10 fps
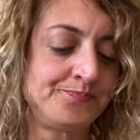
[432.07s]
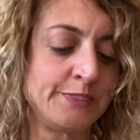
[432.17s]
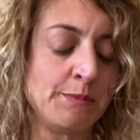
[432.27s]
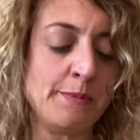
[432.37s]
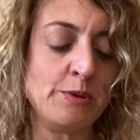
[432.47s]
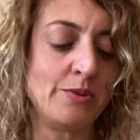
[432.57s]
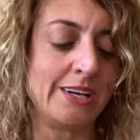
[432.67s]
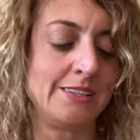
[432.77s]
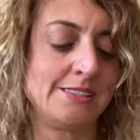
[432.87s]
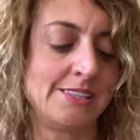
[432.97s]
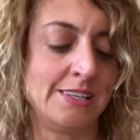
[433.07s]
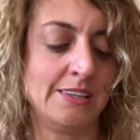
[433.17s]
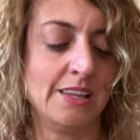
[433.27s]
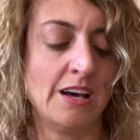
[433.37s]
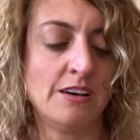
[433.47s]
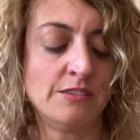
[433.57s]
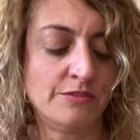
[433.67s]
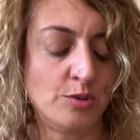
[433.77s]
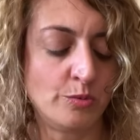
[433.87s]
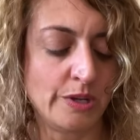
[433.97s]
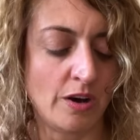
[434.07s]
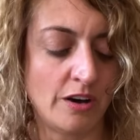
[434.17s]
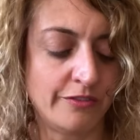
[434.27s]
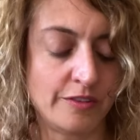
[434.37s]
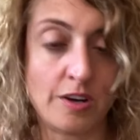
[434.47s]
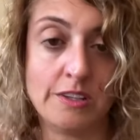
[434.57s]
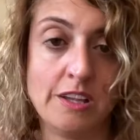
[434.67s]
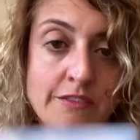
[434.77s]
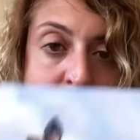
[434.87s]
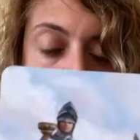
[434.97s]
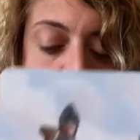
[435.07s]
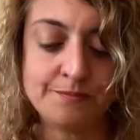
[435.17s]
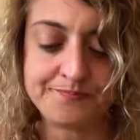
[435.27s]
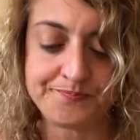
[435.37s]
Maybe reckless in love, who we offered our love to.